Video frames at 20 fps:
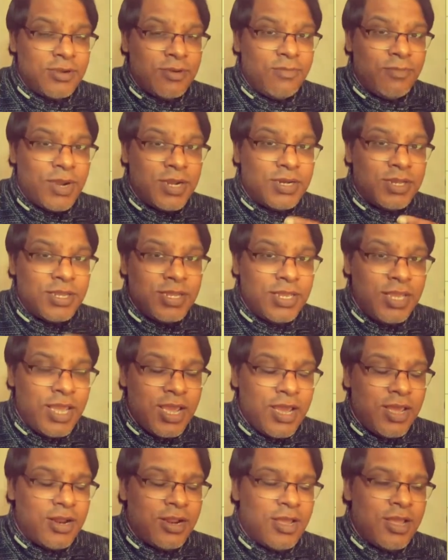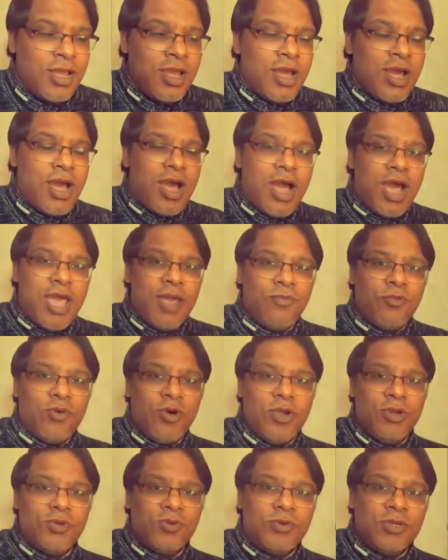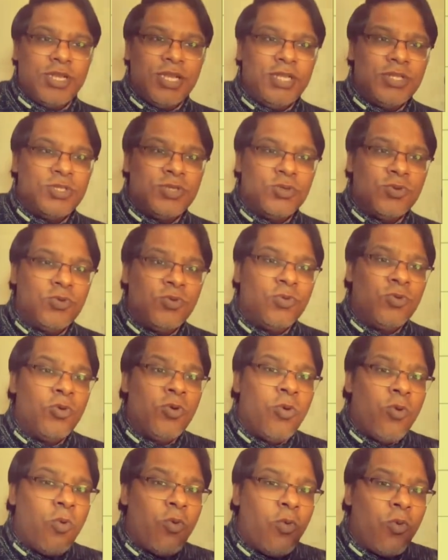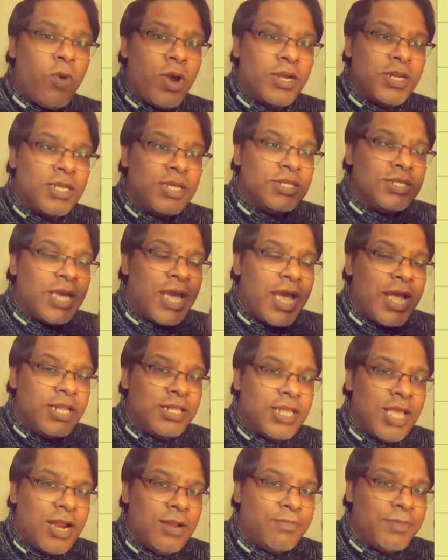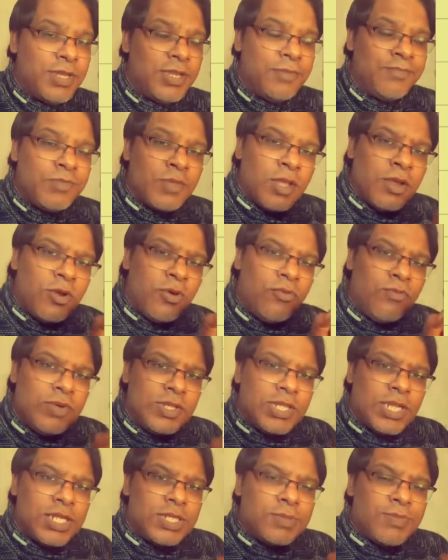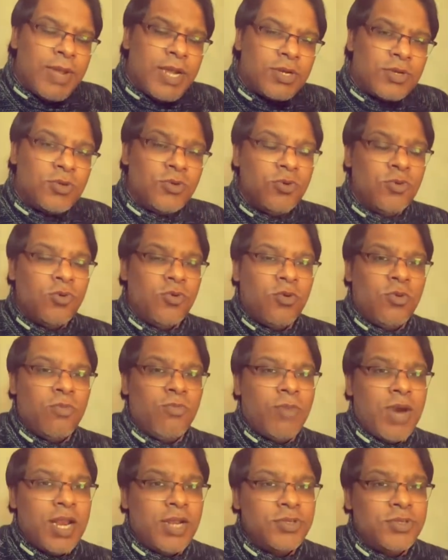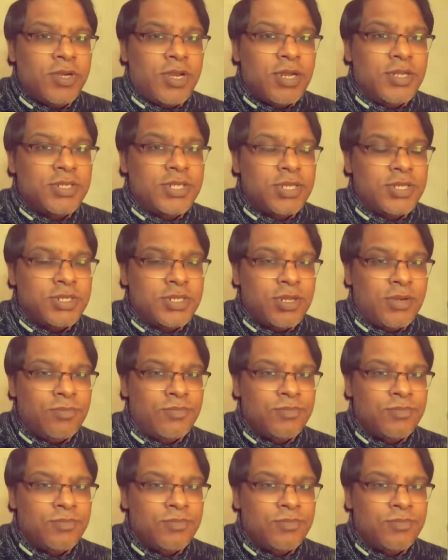but here I am going to teach you what is enthalpy with respect to biological system.